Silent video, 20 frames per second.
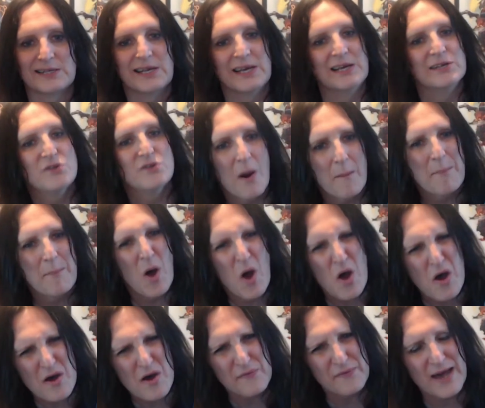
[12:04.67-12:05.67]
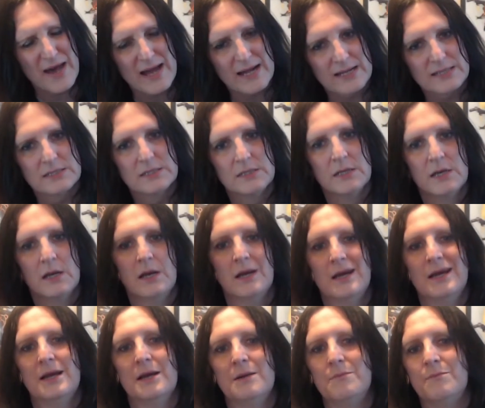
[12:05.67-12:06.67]
I say, it's not perfect,
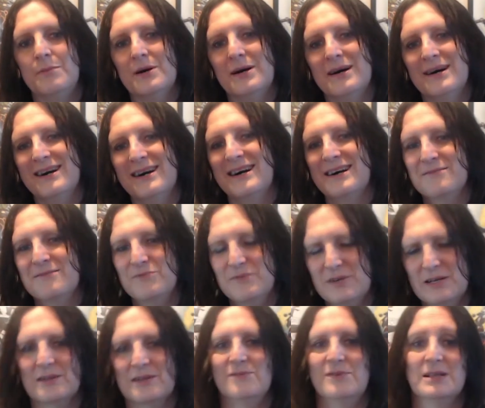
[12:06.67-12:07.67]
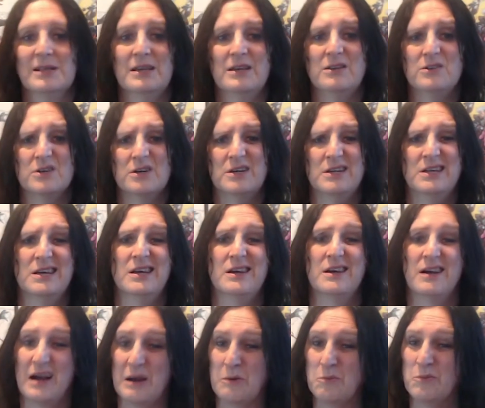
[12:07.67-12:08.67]
but I really enjoyed
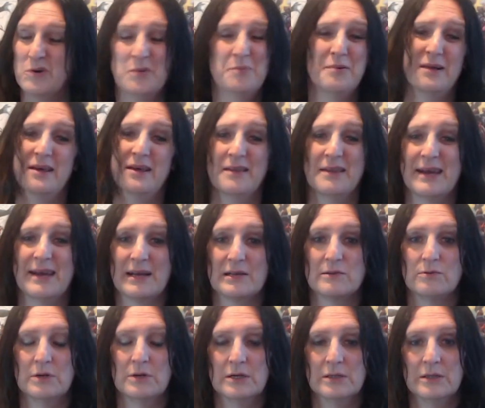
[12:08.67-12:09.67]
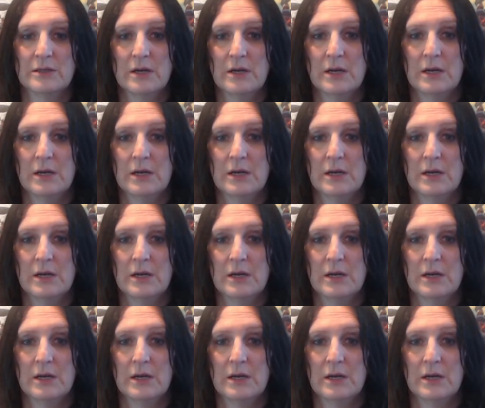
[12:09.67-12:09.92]
it. I will play the next one,